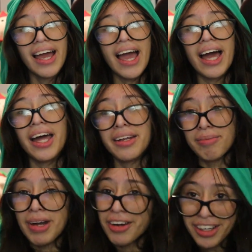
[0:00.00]
And
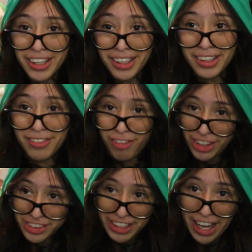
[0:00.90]
Merry
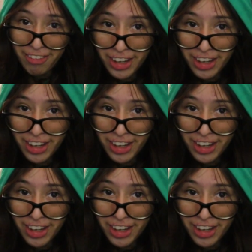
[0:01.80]
first day of